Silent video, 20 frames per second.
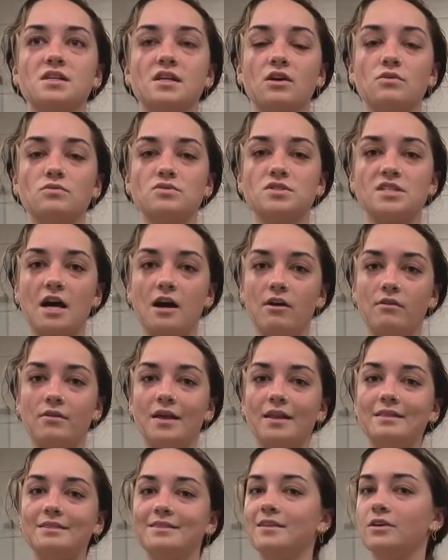it goes
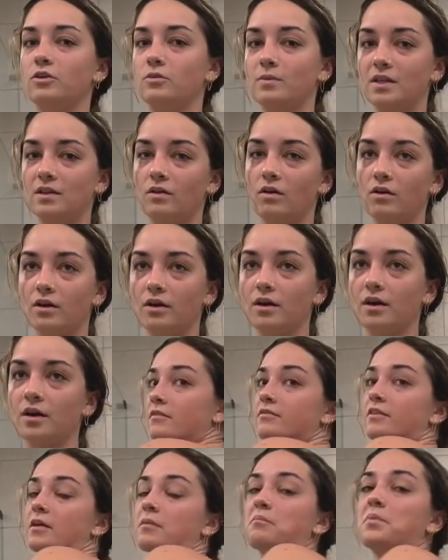down a little bit longer.
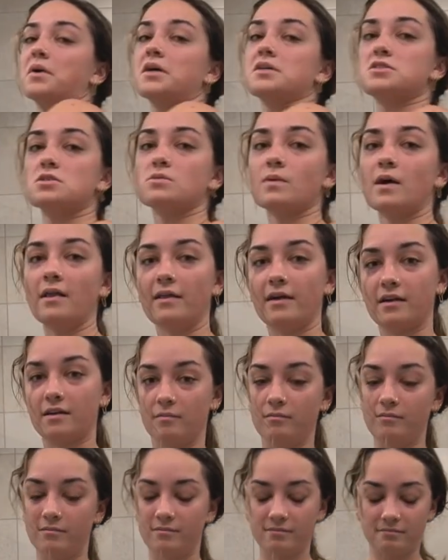I like butt sweat like
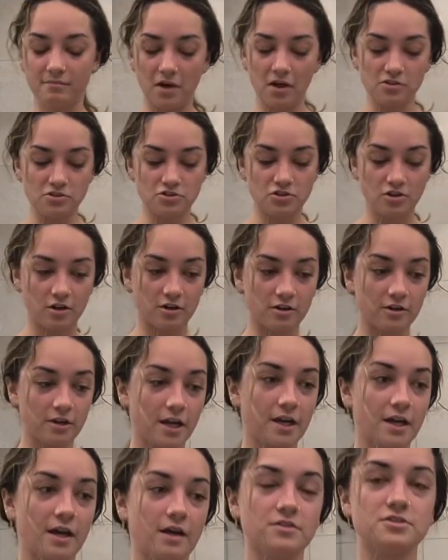a mother trucker
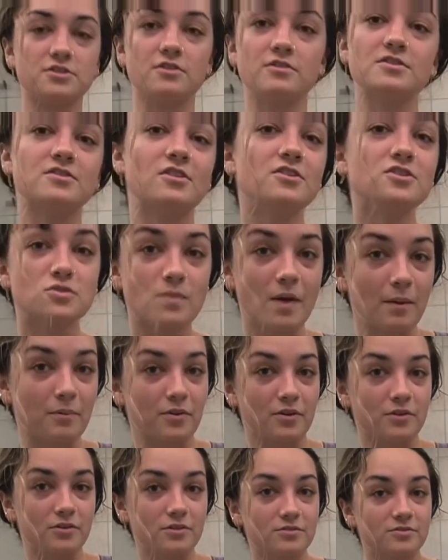right now. So these aren't sweat
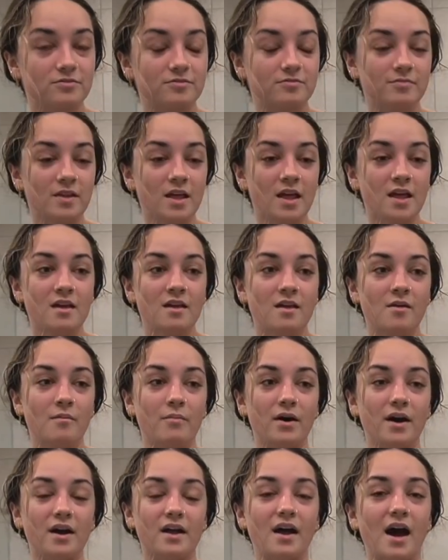proof,
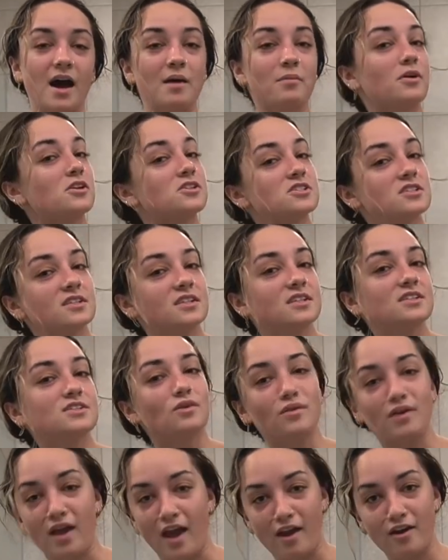but I personally
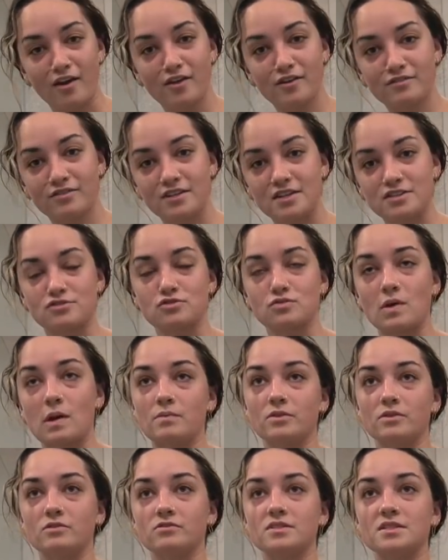don't care if things are
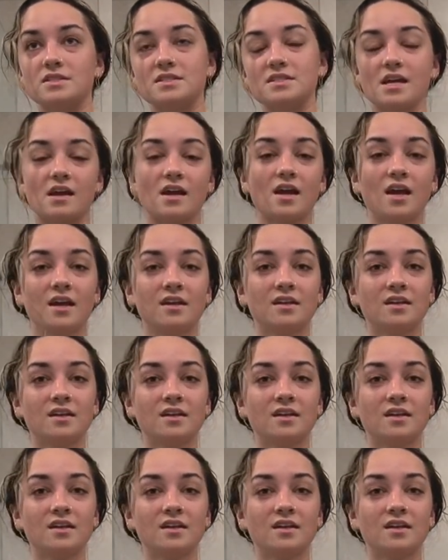sweat proof because it's like,